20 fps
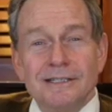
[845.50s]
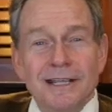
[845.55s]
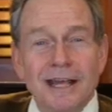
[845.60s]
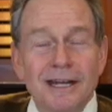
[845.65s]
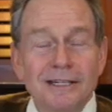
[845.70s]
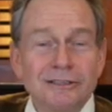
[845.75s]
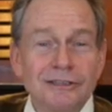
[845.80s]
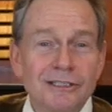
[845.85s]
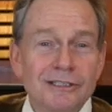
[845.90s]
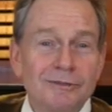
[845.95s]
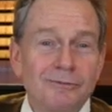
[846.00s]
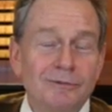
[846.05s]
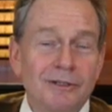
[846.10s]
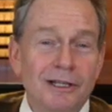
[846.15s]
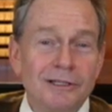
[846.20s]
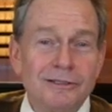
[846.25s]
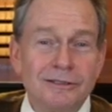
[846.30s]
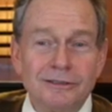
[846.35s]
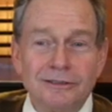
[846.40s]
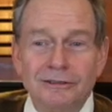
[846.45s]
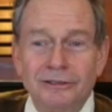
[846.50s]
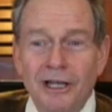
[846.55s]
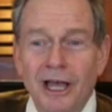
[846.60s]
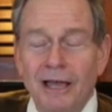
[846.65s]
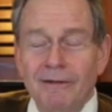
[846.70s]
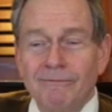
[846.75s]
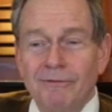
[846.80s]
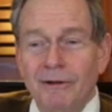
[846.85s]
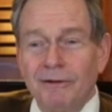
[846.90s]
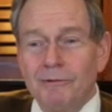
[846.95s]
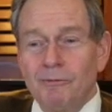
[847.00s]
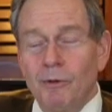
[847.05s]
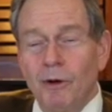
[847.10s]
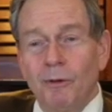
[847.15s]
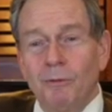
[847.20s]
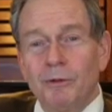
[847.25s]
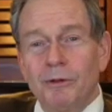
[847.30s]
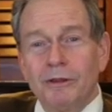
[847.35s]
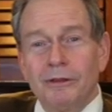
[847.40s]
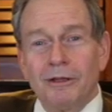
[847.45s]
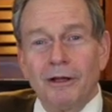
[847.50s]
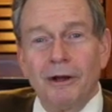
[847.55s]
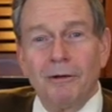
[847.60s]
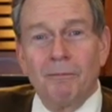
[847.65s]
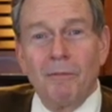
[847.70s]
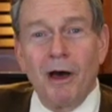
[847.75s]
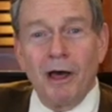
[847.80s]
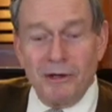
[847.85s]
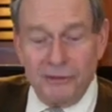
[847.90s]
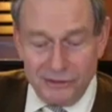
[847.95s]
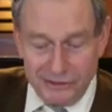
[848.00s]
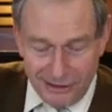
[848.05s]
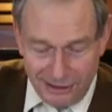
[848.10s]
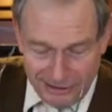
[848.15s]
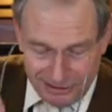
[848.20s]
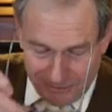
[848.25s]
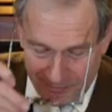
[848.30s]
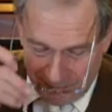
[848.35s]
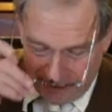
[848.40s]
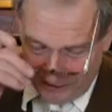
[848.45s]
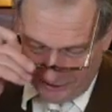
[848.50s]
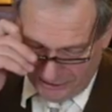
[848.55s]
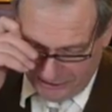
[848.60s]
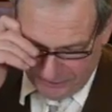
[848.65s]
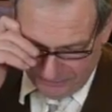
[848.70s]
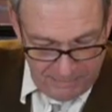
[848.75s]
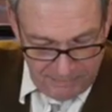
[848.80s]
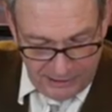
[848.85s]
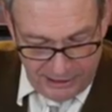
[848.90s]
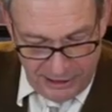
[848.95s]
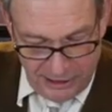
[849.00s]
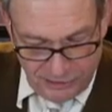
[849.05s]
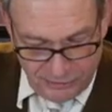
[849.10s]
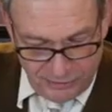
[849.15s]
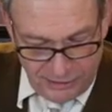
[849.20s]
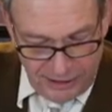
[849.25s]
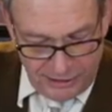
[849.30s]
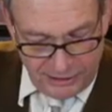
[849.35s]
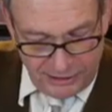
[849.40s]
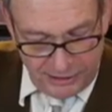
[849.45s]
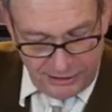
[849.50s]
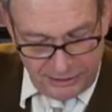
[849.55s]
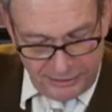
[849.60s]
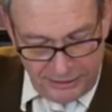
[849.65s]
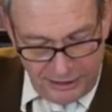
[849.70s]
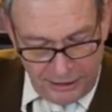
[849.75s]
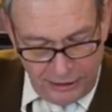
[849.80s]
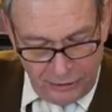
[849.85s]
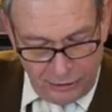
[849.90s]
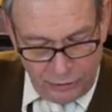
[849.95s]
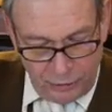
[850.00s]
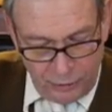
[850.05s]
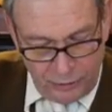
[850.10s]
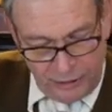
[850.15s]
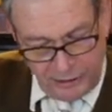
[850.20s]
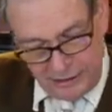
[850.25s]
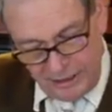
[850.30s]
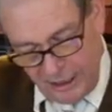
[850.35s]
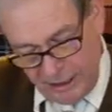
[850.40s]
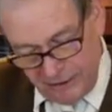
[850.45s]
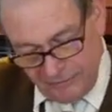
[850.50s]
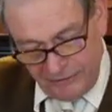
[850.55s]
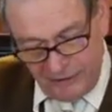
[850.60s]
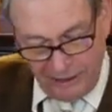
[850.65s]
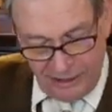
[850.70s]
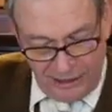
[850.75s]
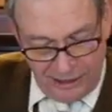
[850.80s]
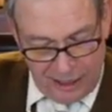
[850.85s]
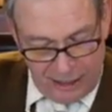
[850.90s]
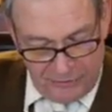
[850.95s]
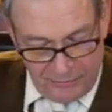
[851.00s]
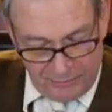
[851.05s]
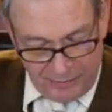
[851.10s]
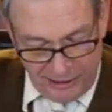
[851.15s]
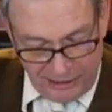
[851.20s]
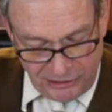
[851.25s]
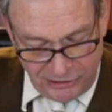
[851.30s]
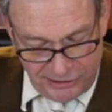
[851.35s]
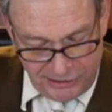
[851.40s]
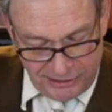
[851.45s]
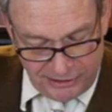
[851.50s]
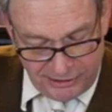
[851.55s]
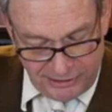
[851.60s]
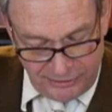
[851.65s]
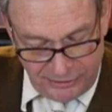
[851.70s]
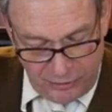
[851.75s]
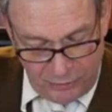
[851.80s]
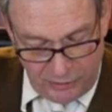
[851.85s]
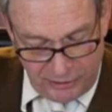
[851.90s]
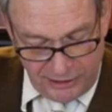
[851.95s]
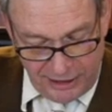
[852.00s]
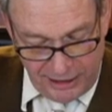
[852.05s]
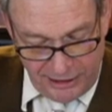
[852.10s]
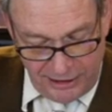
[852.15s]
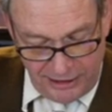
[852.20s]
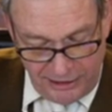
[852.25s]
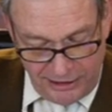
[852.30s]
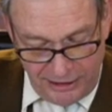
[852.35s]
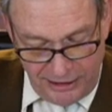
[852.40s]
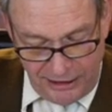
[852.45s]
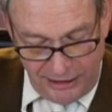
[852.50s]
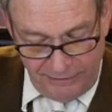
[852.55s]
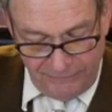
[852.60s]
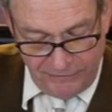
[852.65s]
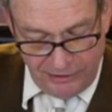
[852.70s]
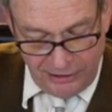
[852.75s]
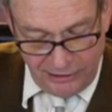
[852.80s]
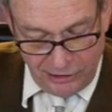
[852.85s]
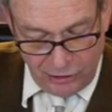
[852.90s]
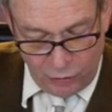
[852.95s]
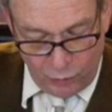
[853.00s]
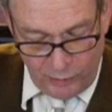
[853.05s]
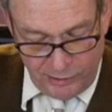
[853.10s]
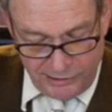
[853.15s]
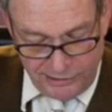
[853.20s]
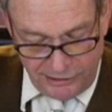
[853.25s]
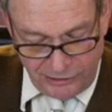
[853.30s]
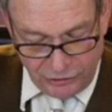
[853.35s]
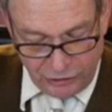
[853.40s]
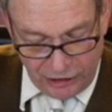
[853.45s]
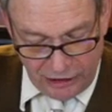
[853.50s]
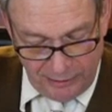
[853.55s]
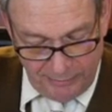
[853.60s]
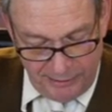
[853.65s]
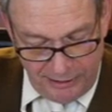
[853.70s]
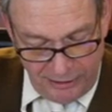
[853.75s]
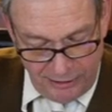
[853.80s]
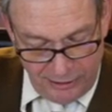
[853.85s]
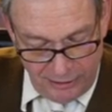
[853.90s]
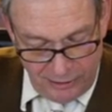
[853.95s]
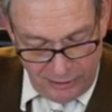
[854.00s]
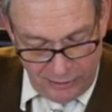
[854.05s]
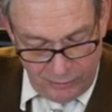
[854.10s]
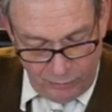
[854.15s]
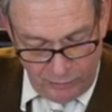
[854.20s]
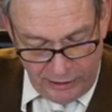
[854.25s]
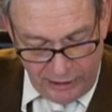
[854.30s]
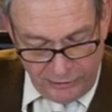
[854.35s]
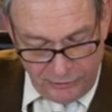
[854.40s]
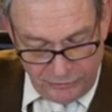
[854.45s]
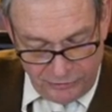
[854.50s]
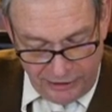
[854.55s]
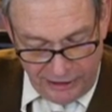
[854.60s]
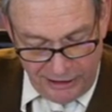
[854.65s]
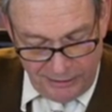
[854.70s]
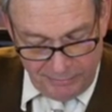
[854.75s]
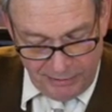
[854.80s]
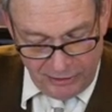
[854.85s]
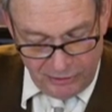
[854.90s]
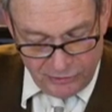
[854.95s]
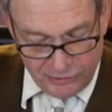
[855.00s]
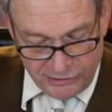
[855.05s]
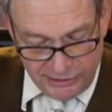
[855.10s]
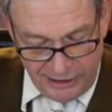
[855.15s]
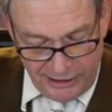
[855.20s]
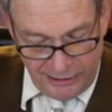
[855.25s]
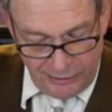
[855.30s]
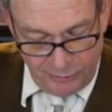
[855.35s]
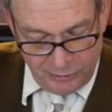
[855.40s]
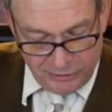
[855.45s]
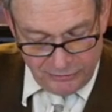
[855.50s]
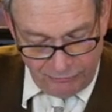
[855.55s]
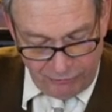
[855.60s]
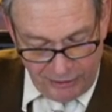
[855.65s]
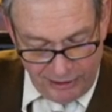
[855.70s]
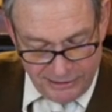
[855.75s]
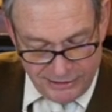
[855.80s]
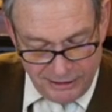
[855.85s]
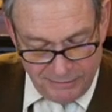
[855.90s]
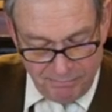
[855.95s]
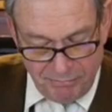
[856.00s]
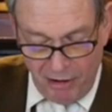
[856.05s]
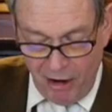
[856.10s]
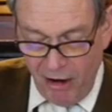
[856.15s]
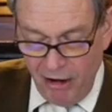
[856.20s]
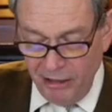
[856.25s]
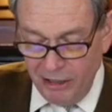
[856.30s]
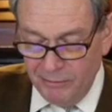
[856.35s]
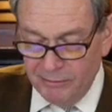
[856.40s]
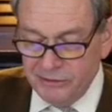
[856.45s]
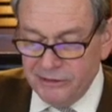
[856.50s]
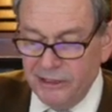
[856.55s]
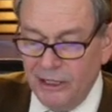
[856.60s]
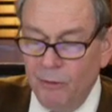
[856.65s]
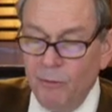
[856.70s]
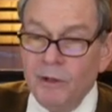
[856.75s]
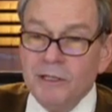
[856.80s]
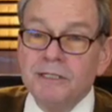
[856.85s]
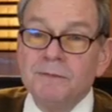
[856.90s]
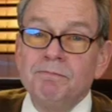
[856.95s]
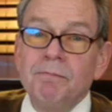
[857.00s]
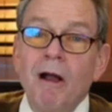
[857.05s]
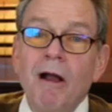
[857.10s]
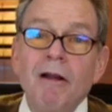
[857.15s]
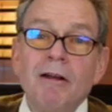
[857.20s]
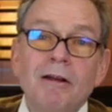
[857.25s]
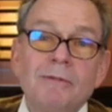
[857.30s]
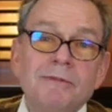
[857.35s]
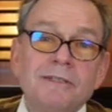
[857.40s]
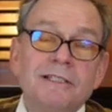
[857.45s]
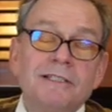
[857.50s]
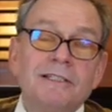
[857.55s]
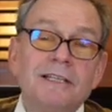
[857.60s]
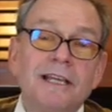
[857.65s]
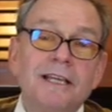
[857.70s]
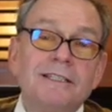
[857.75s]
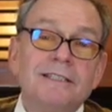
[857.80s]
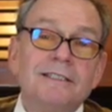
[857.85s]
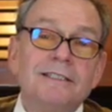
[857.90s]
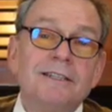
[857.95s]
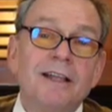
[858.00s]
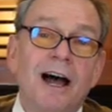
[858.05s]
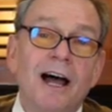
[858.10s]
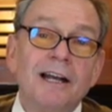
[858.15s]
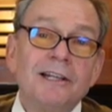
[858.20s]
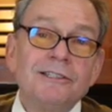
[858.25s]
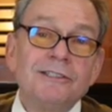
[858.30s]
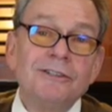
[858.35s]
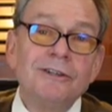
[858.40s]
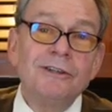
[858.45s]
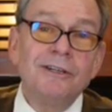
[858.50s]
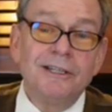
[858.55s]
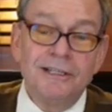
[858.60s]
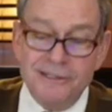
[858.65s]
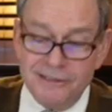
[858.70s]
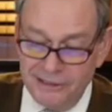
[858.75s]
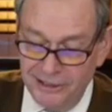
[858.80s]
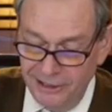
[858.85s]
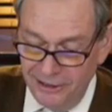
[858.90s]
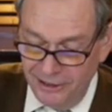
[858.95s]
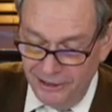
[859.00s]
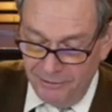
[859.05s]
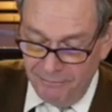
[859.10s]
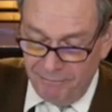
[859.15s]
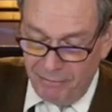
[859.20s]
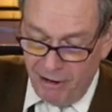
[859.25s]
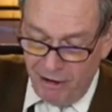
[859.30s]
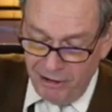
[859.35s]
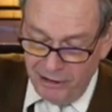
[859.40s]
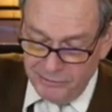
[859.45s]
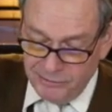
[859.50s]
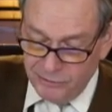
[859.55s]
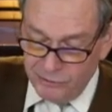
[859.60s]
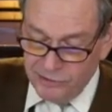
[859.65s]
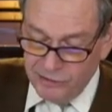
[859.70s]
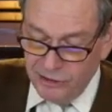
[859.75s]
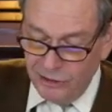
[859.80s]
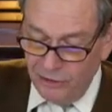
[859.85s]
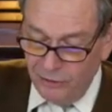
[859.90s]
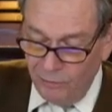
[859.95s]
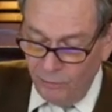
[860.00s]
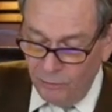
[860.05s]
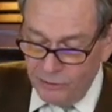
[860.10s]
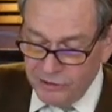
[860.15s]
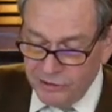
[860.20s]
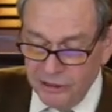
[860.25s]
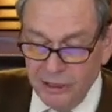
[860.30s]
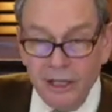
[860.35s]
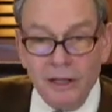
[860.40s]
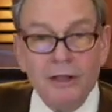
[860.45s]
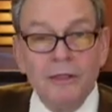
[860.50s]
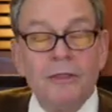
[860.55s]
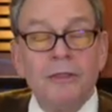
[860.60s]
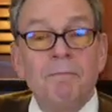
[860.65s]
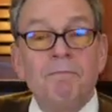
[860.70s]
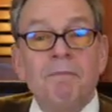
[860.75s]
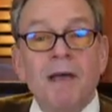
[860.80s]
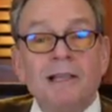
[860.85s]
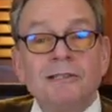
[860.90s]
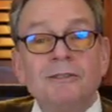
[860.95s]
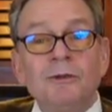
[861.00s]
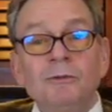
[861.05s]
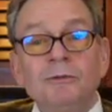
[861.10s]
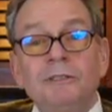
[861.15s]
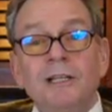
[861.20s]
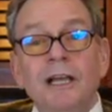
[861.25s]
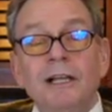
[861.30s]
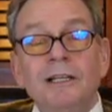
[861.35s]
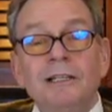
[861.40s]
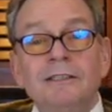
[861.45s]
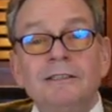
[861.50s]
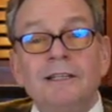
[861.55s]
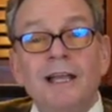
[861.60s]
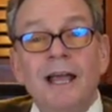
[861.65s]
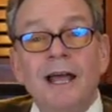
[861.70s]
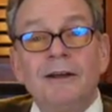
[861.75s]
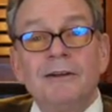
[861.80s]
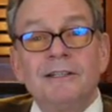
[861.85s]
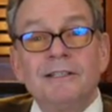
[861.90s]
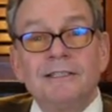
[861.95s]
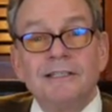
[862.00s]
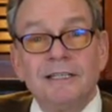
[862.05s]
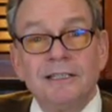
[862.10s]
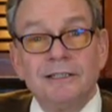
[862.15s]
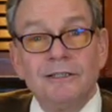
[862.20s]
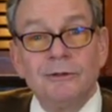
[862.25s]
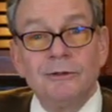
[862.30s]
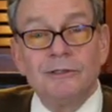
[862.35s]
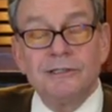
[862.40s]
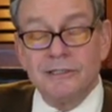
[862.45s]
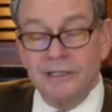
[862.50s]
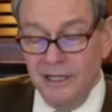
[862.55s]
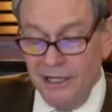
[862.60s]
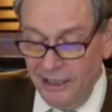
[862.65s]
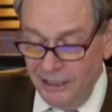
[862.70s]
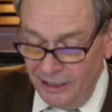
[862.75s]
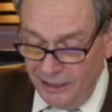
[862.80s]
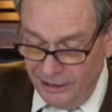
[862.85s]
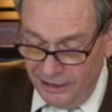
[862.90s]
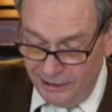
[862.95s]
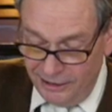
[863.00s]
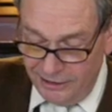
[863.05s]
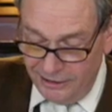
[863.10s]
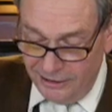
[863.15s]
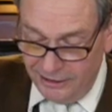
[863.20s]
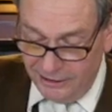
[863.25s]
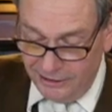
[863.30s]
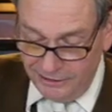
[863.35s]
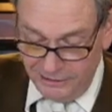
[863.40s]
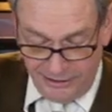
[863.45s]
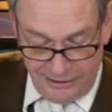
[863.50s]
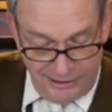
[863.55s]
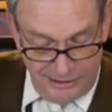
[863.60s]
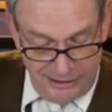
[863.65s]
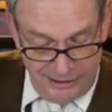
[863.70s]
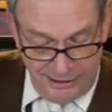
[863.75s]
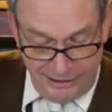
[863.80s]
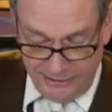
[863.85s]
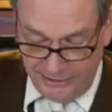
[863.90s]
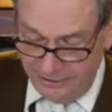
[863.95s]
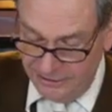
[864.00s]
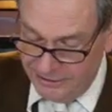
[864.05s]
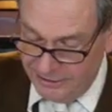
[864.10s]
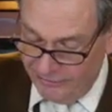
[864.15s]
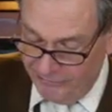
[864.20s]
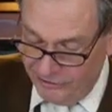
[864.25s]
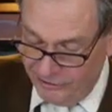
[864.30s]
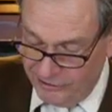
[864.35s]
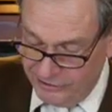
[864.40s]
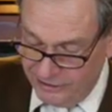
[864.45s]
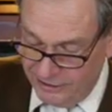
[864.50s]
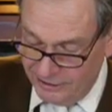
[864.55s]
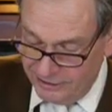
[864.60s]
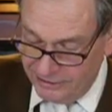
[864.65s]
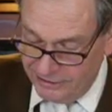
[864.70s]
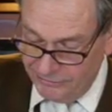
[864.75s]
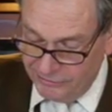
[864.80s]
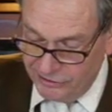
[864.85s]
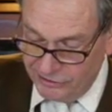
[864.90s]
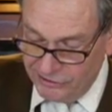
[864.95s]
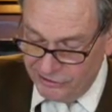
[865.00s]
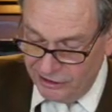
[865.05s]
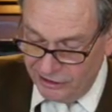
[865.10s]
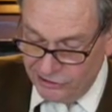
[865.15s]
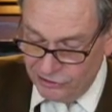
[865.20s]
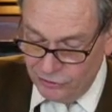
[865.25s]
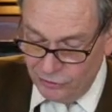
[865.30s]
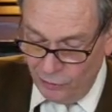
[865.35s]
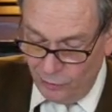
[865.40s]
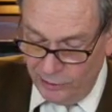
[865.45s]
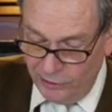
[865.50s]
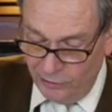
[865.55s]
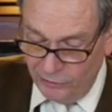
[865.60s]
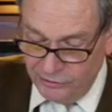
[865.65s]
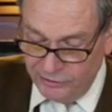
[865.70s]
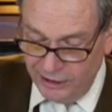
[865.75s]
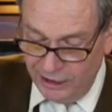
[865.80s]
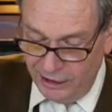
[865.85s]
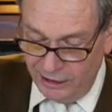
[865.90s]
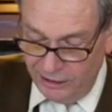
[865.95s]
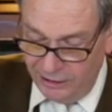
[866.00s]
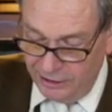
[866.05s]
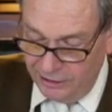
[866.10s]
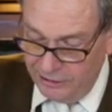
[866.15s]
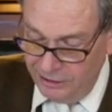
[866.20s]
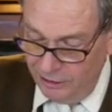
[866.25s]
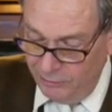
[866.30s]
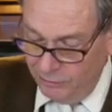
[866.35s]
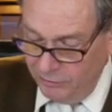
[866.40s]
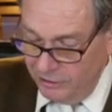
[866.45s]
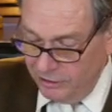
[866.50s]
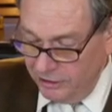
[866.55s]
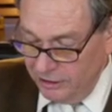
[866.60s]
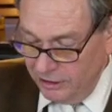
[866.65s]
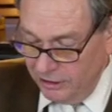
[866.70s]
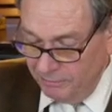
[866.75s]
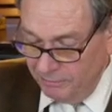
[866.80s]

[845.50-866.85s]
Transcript: that it just doesn't jibe very well with our modern sensibilities. But here's it. They concluded at the end of killing all the pigeons, it's noted that in the evening, the Quincy gentlemen were entertained by their St. Louis friends at Barnum's. Now, what's Barnum's? It's not a circus. Barnum's was the best hotel in town in St. Louis in 1876. It was a 6-story hotel, and I think we're going to get a